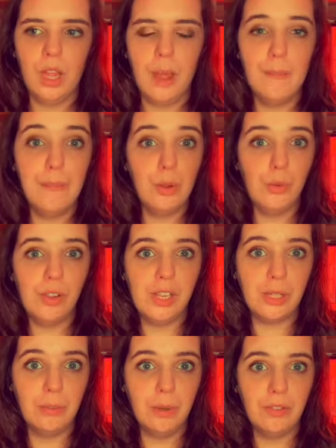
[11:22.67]
a movie
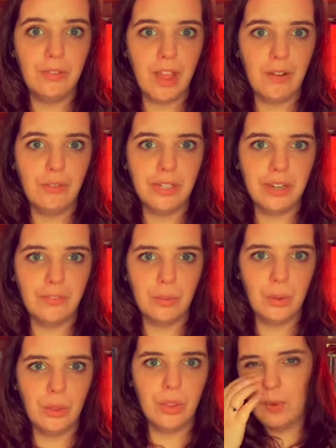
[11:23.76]
for every day of the
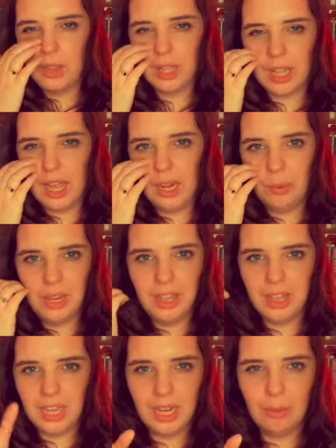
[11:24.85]
month with like a Halloween
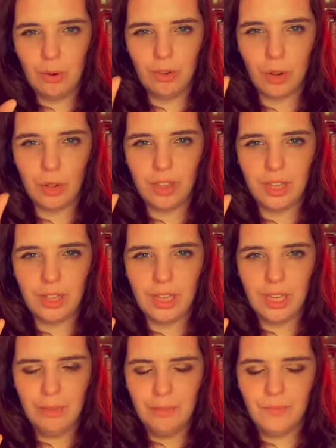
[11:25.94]
theme or a gothic
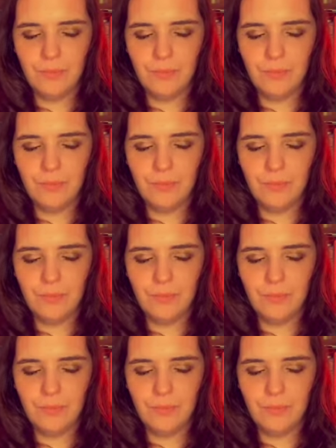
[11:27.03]
theme,